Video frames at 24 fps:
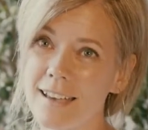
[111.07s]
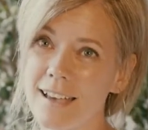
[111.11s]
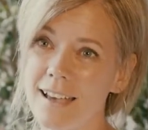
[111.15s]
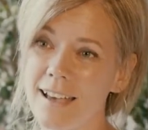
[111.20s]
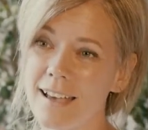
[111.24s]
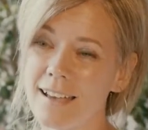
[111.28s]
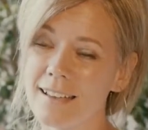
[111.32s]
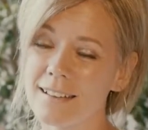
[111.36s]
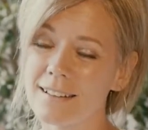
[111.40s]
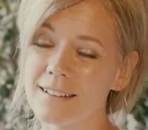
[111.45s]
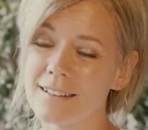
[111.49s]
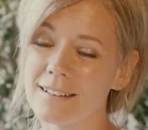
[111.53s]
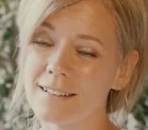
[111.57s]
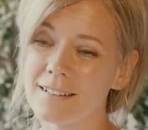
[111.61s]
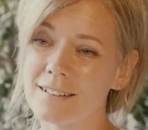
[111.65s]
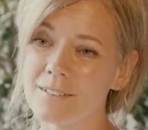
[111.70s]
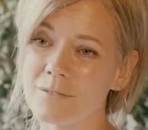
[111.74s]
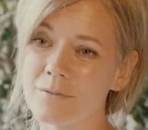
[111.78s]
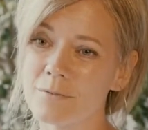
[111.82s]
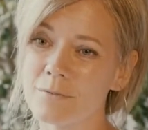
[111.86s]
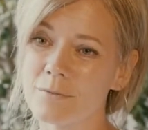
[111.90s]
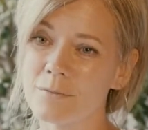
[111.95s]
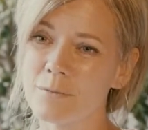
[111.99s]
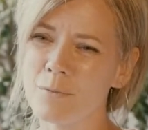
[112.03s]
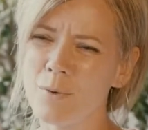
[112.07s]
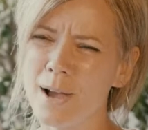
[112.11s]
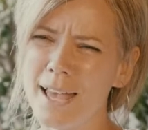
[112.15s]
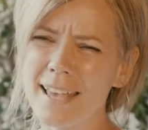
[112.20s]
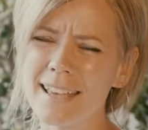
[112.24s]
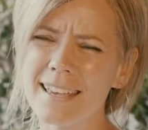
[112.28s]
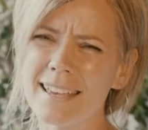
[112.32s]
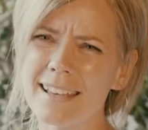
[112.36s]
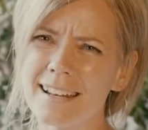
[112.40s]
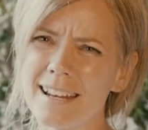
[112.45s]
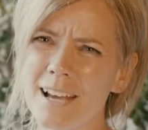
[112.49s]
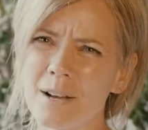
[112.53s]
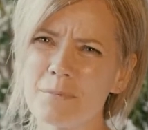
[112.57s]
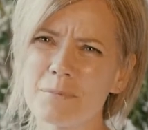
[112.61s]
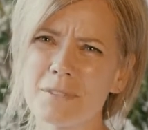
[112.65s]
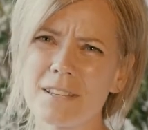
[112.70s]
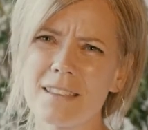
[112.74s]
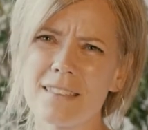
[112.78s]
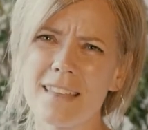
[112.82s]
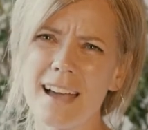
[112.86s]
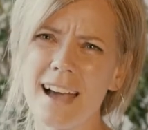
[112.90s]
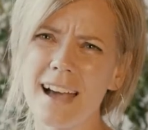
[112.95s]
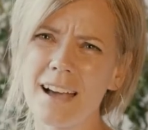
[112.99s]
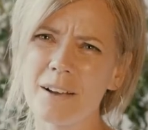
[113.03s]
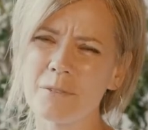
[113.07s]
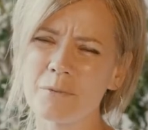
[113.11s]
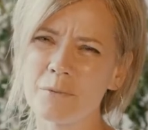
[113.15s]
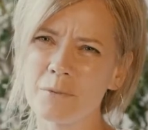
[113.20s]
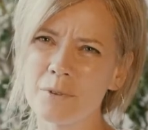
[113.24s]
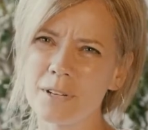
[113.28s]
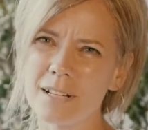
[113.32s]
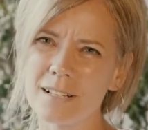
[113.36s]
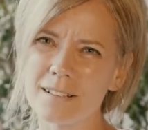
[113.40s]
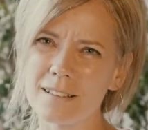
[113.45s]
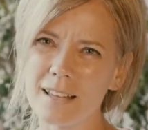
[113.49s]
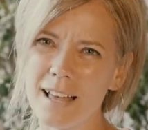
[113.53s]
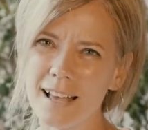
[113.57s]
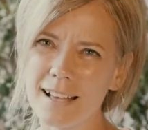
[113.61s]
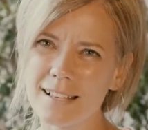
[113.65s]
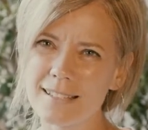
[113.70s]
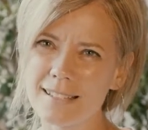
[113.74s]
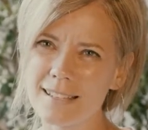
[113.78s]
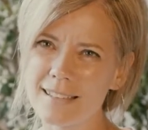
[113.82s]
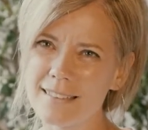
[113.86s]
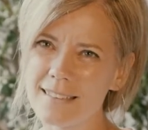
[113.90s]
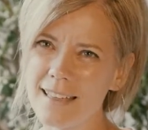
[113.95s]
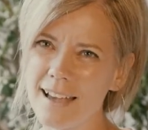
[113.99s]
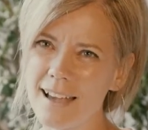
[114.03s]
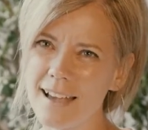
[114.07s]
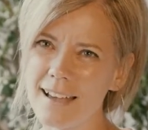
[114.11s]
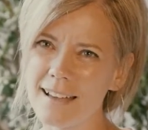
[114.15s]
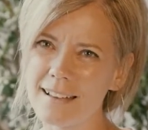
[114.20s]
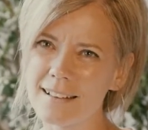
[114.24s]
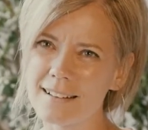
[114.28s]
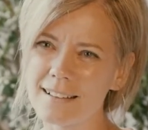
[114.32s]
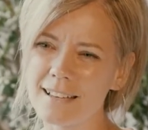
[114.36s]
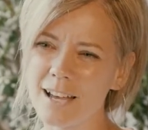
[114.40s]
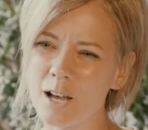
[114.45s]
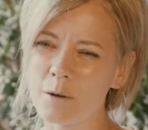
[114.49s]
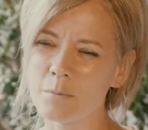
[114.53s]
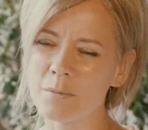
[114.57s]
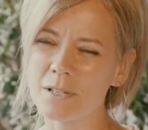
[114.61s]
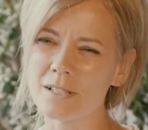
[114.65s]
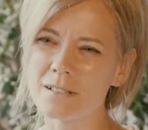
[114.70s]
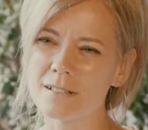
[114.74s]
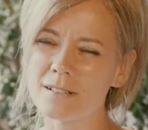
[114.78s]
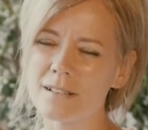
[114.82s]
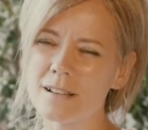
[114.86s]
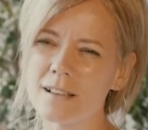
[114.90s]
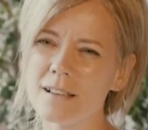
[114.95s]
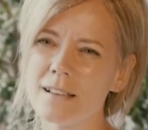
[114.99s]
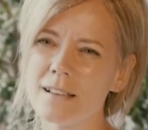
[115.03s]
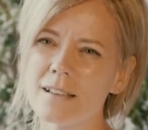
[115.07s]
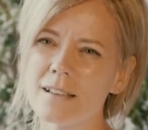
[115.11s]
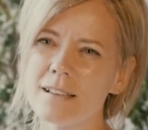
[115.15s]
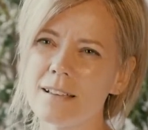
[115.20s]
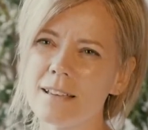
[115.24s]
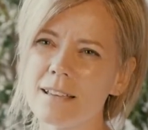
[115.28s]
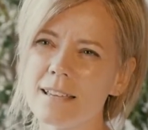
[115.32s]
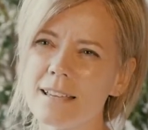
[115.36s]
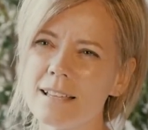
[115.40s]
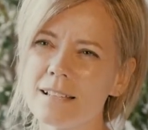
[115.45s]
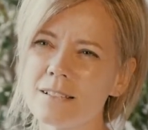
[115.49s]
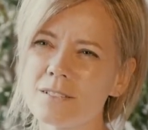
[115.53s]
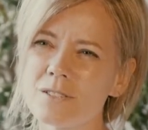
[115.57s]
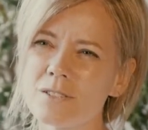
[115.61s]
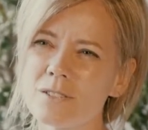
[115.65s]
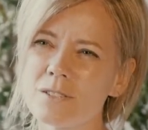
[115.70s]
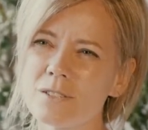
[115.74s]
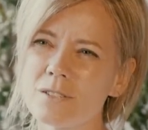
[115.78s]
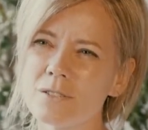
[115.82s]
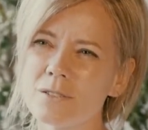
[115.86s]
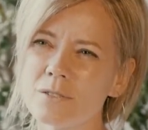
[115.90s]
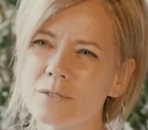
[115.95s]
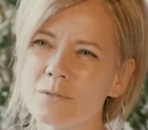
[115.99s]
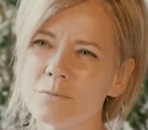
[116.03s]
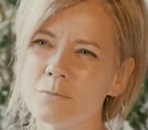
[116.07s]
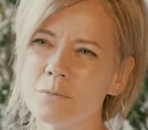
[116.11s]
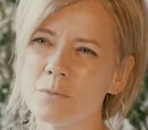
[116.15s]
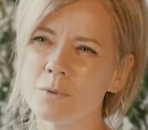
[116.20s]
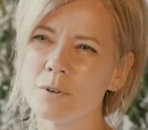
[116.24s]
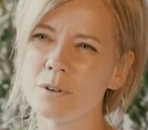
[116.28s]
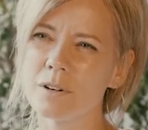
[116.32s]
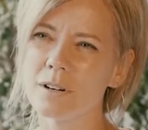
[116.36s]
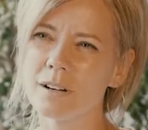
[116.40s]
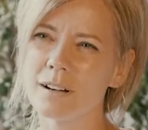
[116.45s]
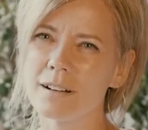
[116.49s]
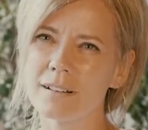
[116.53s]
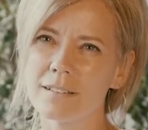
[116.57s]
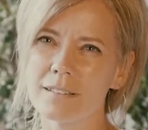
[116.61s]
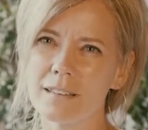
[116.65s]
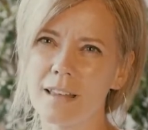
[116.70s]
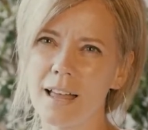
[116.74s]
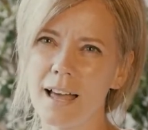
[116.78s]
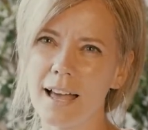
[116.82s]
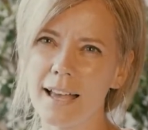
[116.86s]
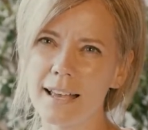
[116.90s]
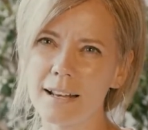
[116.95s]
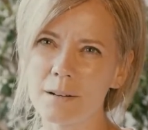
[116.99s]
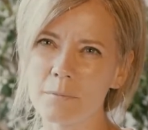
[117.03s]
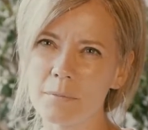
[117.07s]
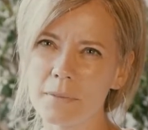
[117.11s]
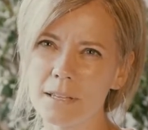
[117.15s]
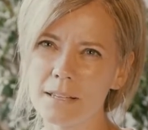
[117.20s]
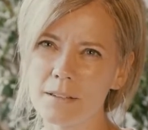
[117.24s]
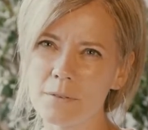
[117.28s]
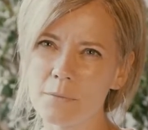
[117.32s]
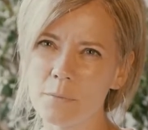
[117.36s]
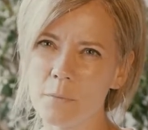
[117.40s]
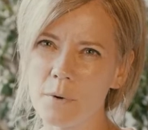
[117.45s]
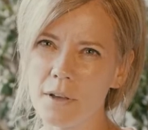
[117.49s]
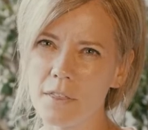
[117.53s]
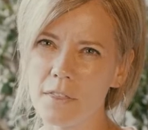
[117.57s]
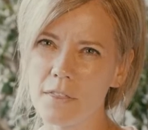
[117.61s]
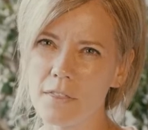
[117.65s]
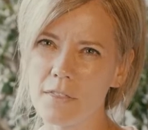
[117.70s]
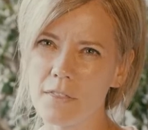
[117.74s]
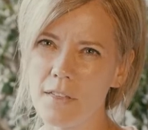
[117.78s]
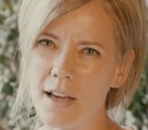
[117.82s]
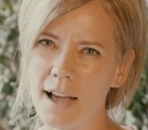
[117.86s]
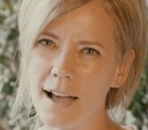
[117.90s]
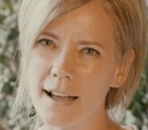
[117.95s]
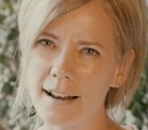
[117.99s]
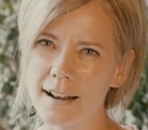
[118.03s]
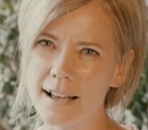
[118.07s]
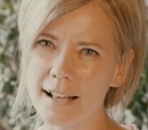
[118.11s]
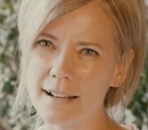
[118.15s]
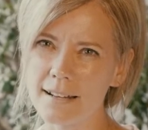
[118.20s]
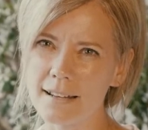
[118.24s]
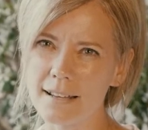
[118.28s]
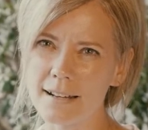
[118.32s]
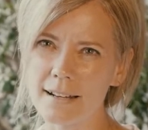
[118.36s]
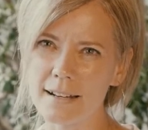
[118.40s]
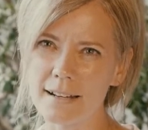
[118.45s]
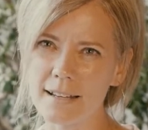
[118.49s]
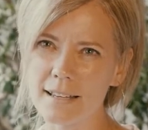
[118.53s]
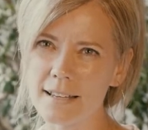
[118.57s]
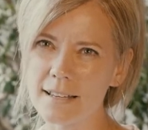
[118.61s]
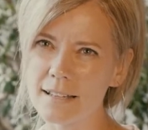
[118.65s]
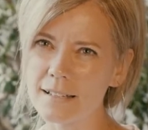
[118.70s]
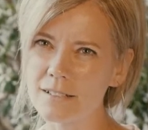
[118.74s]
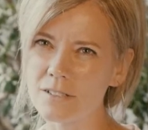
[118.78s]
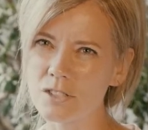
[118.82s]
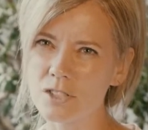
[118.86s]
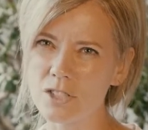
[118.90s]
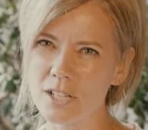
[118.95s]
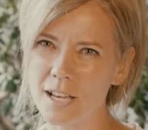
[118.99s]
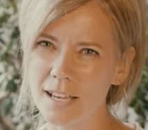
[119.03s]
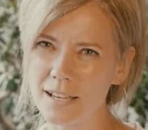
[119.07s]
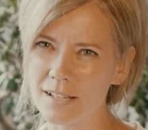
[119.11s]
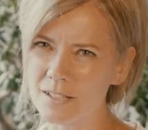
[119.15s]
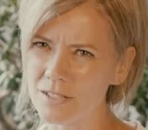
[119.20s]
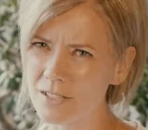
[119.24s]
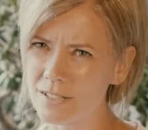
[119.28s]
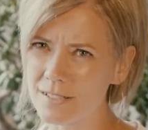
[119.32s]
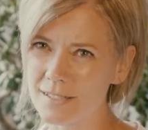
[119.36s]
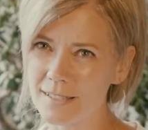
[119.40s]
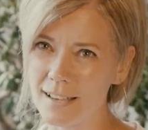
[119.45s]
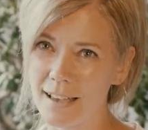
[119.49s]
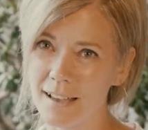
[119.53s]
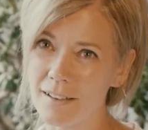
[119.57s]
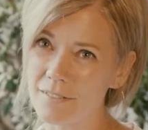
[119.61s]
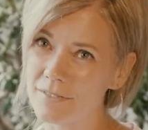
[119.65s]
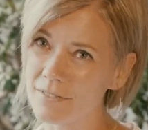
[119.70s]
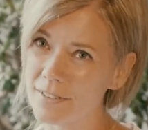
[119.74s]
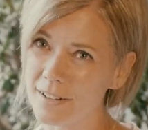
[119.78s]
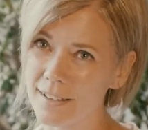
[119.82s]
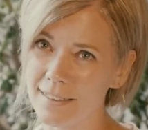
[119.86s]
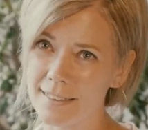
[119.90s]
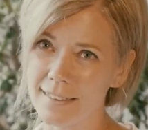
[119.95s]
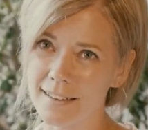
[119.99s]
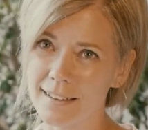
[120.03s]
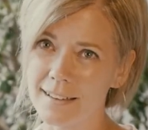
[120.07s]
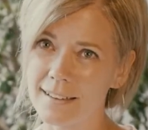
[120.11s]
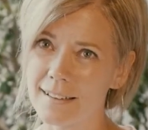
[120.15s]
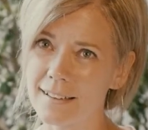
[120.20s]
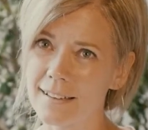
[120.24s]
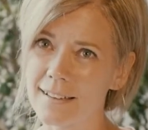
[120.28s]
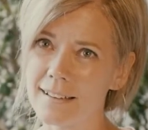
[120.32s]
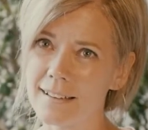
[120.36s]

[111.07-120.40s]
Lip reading: and waking up to that, realizing that, coming into more alignment with that identity changes everything.